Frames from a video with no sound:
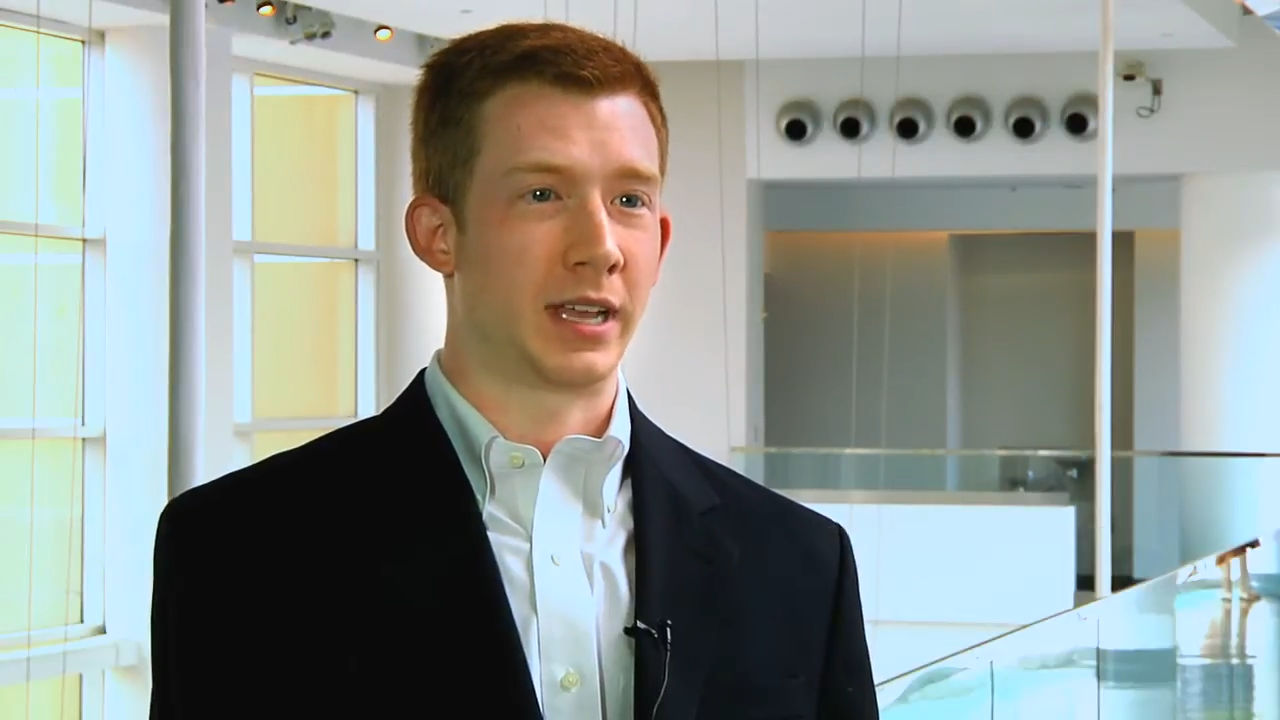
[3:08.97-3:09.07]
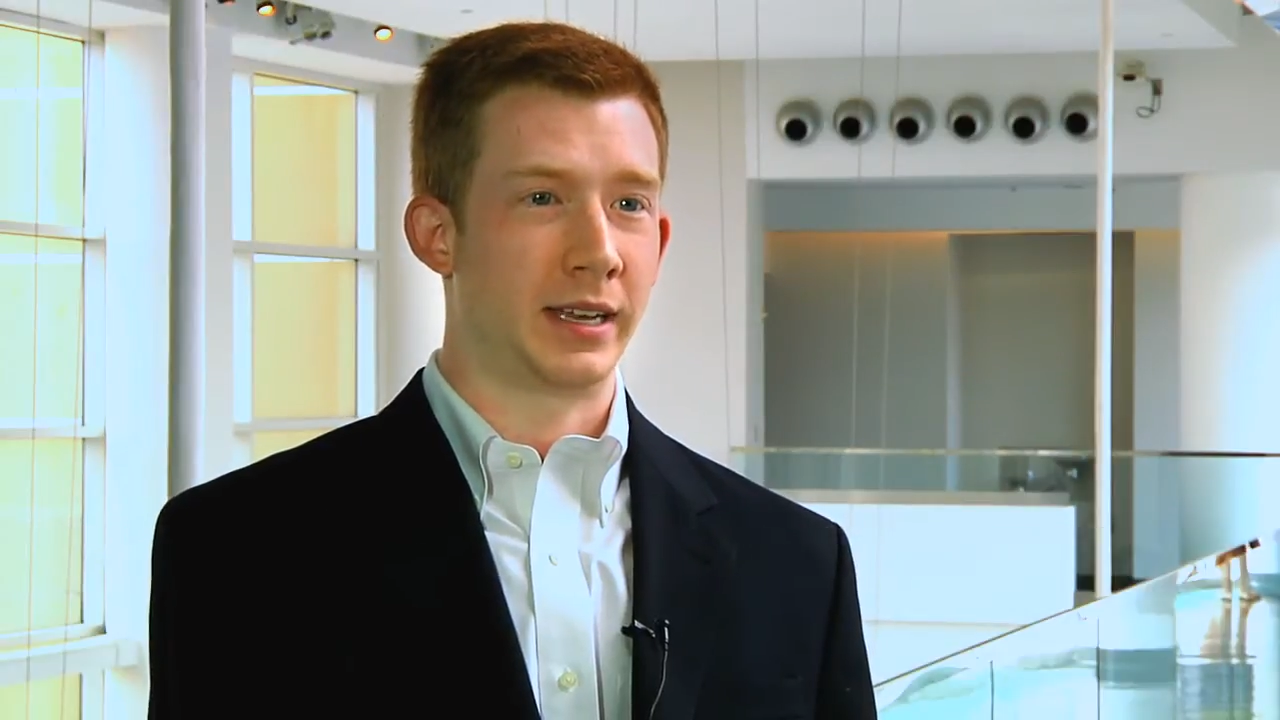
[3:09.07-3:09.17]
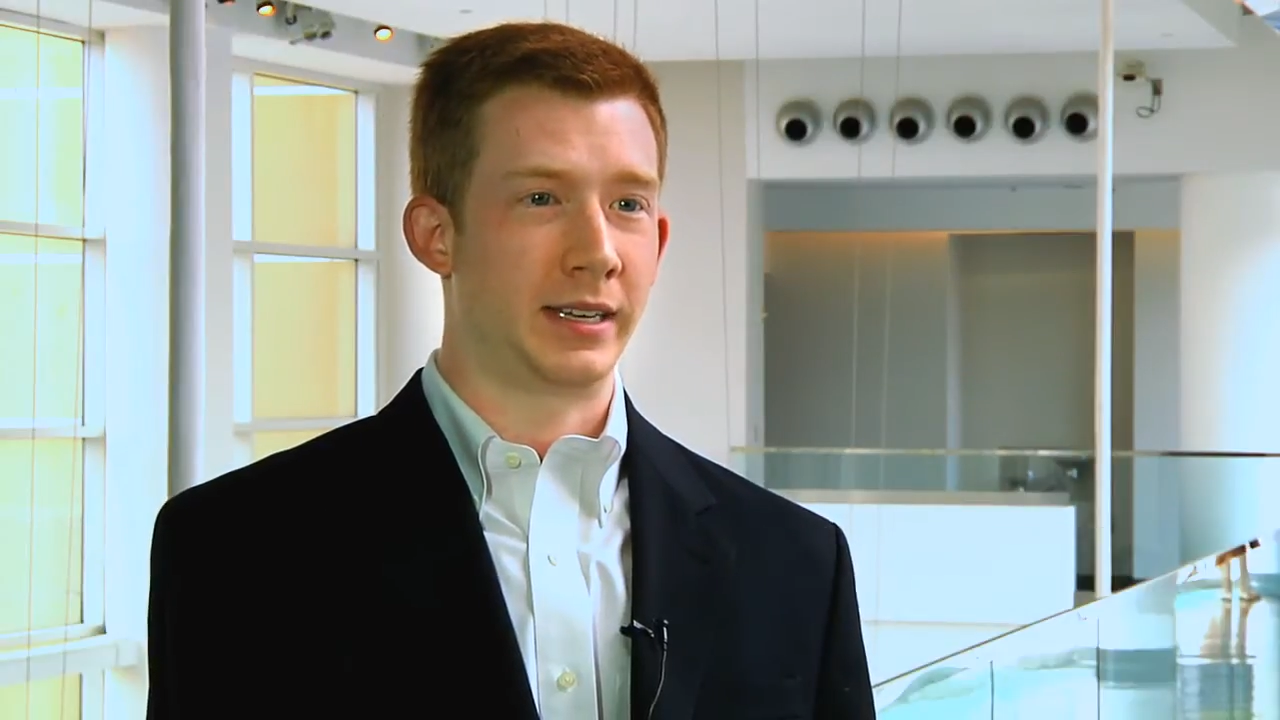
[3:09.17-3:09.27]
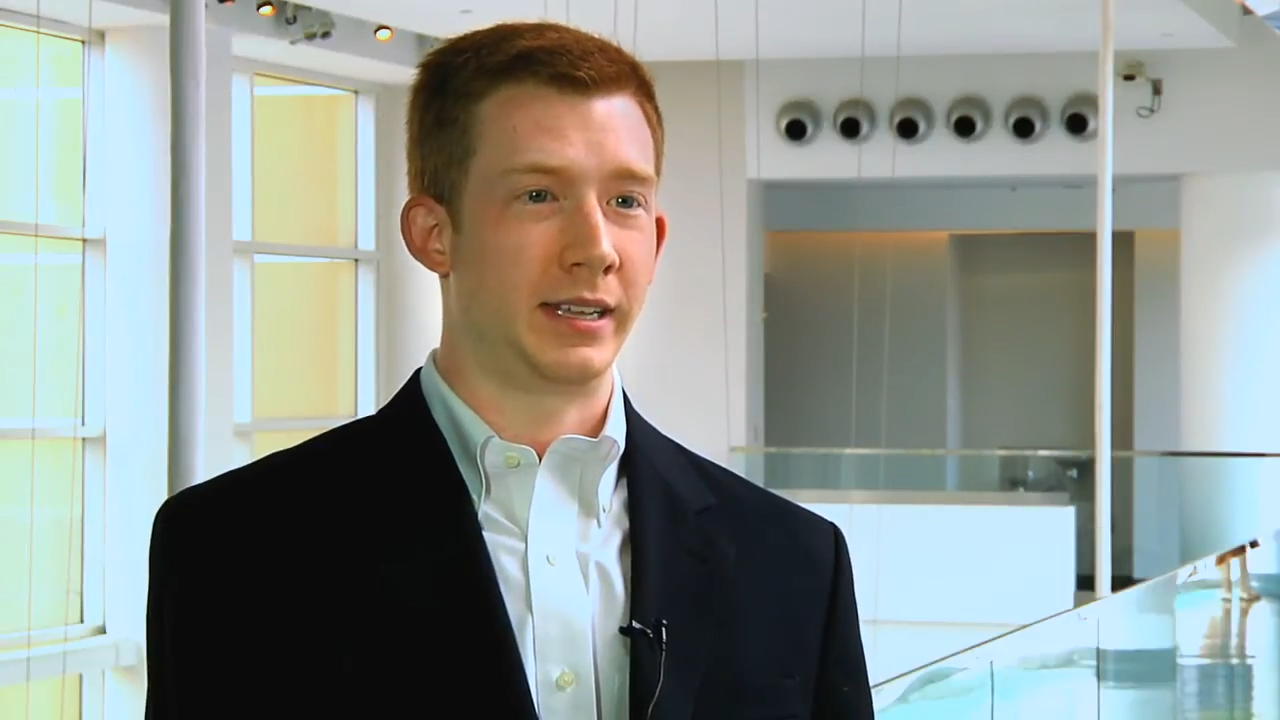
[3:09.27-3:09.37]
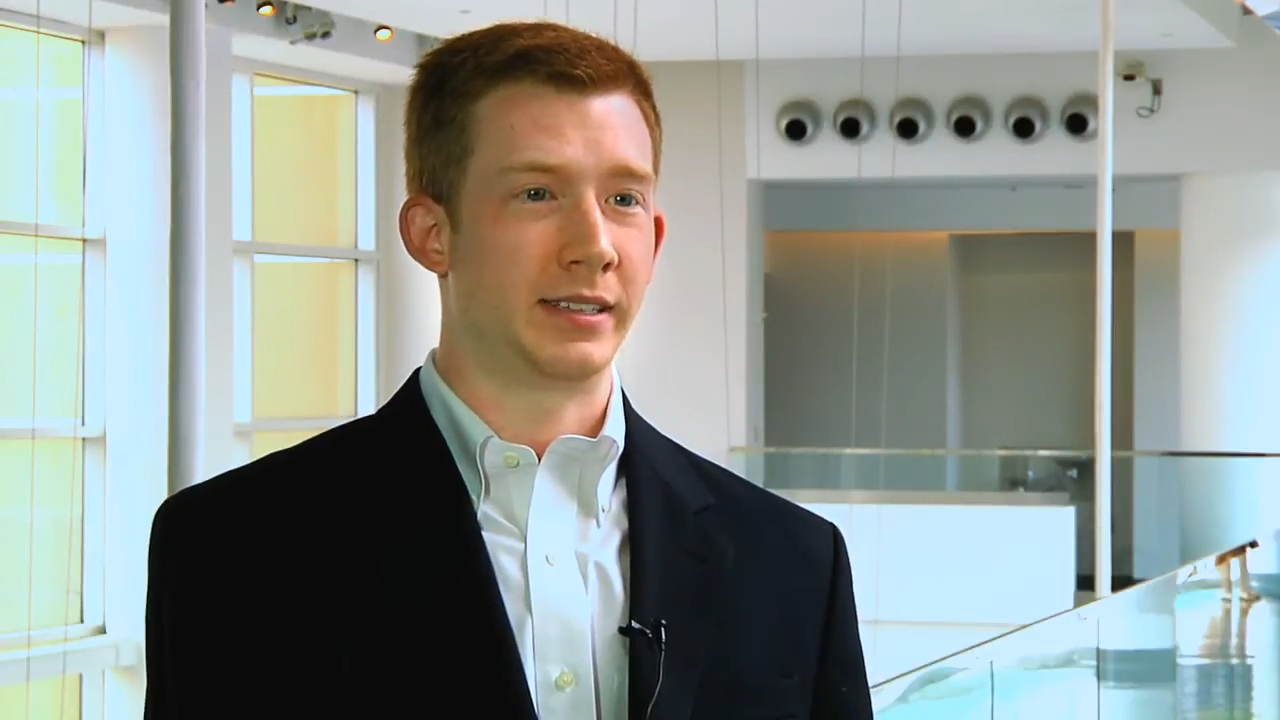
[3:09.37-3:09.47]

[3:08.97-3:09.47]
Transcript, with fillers: like Dean